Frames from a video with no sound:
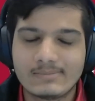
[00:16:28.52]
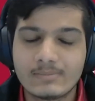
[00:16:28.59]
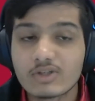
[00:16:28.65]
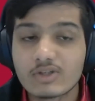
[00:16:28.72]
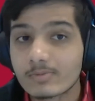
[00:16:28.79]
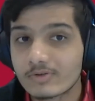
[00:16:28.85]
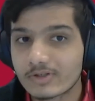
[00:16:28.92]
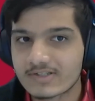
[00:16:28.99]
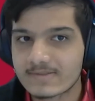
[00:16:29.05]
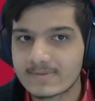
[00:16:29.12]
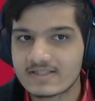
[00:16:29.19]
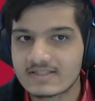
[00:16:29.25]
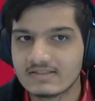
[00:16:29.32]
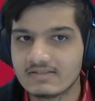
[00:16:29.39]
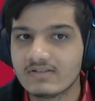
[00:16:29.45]
much more
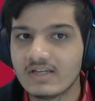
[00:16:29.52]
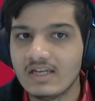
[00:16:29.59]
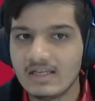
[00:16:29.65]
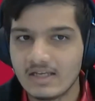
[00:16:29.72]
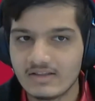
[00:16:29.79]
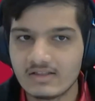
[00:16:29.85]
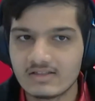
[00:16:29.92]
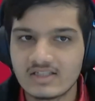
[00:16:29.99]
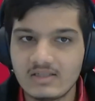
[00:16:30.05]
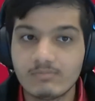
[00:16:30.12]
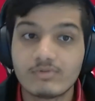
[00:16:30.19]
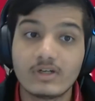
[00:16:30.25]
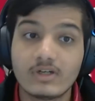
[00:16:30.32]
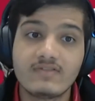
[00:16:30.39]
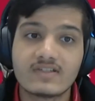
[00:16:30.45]
expensive, and the team
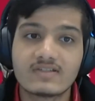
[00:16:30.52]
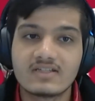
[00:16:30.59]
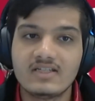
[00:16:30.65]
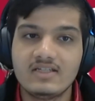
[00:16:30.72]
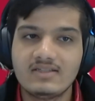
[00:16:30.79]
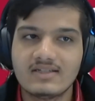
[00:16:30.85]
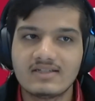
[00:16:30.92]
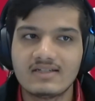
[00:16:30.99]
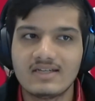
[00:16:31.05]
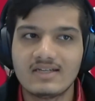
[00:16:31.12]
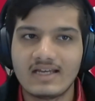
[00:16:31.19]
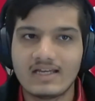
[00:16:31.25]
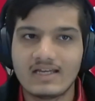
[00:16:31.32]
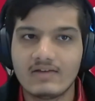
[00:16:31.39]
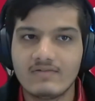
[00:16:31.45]
previously didn't
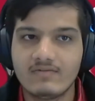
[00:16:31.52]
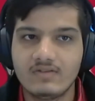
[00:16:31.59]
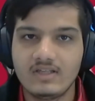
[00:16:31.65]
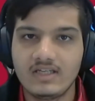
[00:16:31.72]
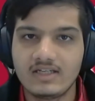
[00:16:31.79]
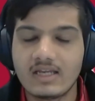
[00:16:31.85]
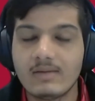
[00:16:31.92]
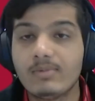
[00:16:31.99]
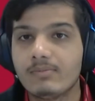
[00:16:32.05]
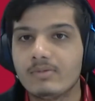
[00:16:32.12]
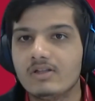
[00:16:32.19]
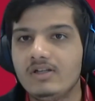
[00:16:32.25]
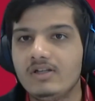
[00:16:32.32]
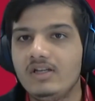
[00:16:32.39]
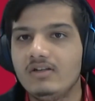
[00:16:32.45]
have the
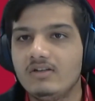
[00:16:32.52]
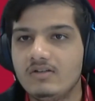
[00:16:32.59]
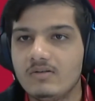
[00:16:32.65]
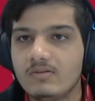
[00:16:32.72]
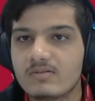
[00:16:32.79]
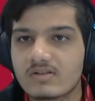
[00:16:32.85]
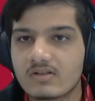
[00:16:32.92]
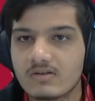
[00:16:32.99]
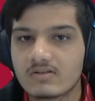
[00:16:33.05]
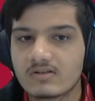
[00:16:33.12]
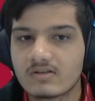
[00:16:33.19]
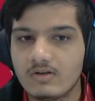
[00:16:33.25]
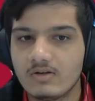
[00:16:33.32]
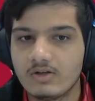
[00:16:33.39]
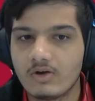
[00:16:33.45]
capability to use those
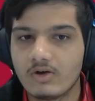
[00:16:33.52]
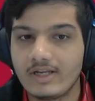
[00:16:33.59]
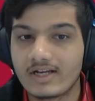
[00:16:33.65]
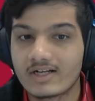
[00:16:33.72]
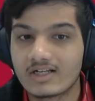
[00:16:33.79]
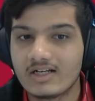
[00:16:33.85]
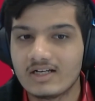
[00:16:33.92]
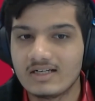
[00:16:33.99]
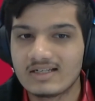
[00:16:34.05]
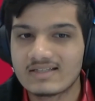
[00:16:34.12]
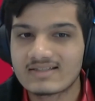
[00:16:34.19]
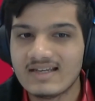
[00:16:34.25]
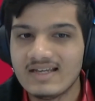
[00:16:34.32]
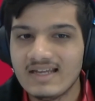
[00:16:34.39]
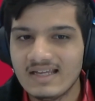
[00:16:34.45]
on our
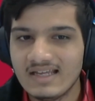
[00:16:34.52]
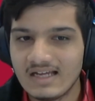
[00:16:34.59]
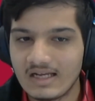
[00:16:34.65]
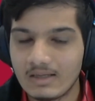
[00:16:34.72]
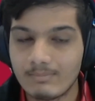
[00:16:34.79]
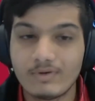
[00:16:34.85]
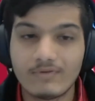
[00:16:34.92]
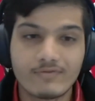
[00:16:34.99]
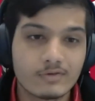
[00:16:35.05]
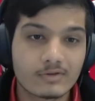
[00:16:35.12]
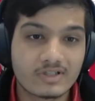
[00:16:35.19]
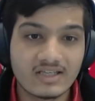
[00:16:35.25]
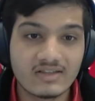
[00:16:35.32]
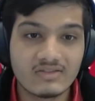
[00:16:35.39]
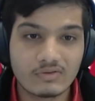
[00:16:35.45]
cars. But for
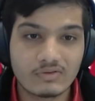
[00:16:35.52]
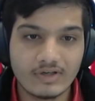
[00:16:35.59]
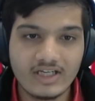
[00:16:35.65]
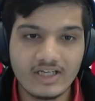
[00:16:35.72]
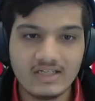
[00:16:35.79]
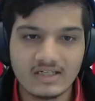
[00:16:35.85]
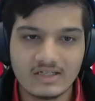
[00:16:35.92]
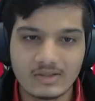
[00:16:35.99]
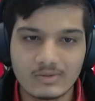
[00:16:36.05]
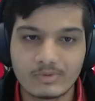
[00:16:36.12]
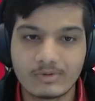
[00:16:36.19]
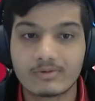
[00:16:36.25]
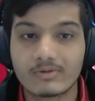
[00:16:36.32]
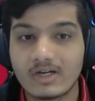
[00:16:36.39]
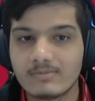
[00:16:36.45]
TED 3,
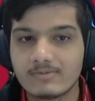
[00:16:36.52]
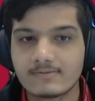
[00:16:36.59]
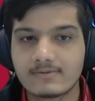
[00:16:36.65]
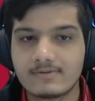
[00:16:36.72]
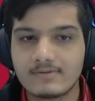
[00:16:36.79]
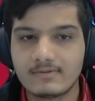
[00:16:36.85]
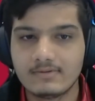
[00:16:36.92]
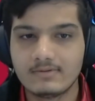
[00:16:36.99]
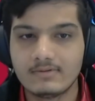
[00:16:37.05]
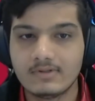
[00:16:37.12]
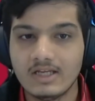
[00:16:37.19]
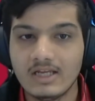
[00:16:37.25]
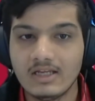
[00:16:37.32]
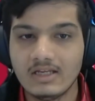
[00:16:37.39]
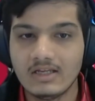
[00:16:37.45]
we were able to
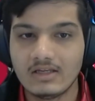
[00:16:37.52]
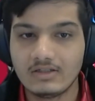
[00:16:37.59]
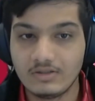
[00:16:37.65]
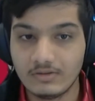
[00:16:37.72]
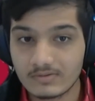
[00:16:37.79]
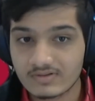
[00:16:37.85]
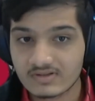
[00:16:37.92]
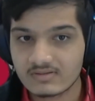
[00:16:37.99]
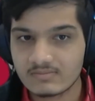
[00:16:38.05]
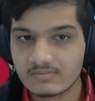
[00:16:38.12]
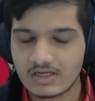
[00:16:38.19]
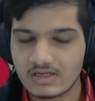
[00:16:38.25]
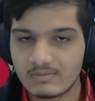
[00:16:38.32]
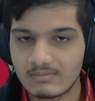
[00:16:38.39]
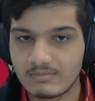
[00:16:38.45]
use them,
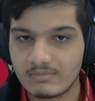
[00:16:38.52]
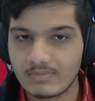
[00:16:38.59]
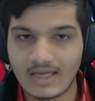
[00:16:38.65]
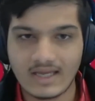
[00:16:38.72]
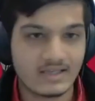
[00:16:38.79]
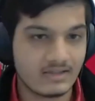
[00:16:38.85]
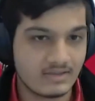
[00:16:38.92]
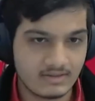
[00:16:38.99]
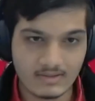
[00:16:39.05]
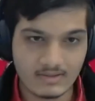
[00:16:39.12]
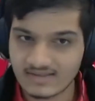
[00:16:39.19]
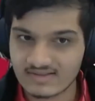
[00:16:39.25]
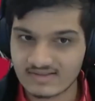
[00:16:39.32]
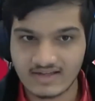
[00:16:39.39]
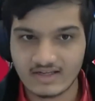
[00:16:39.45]
and
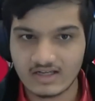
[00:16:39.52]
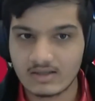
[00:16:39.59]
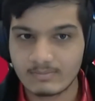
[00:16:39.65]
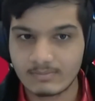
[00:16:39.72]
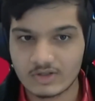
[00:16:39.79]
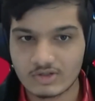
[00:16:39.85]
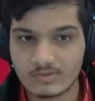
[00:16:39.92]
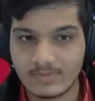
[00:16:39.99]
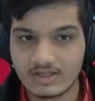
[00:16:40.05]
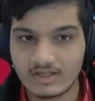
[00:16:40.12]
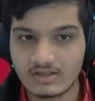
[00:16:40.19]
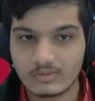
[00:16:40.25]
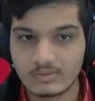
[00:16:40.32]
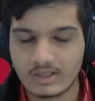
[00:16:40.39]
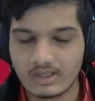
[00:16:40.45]
as they are much
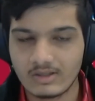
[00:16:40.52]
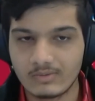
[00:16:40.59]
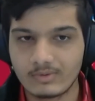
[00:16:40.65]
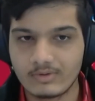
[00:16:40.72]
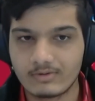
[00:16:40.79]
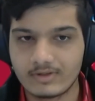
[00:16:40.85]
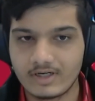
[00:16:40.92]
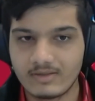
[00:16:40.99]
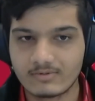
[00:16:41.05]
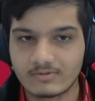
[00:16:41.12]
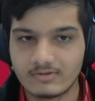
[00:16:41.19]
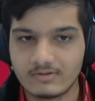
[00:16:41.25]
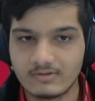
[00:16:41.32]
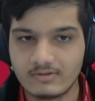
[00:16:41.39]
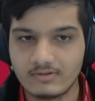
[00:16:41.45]
better, we were able
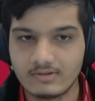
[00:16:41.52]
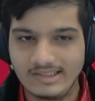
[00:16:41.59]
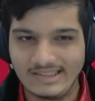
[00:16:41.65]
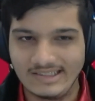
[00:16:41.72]
to,